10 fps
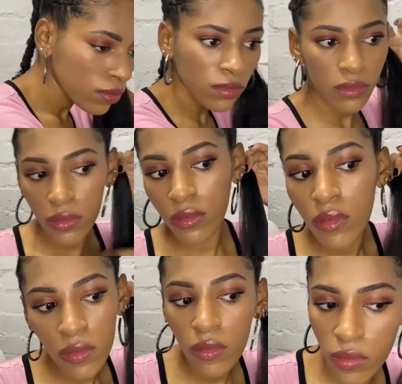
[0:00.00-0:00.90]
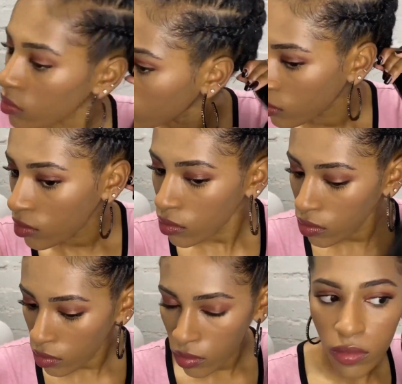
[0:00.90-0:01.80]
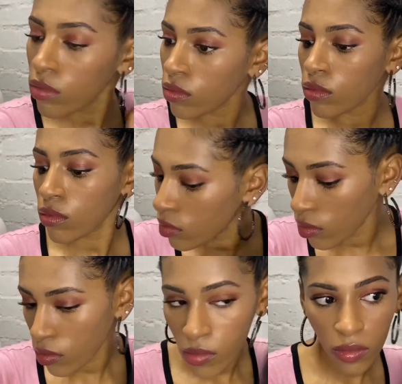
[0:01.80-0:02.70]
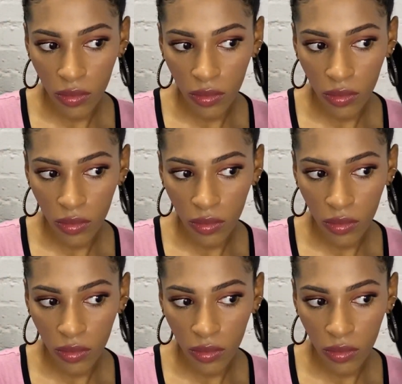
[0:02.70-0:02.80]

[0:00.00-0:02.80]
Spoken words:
piece of hair from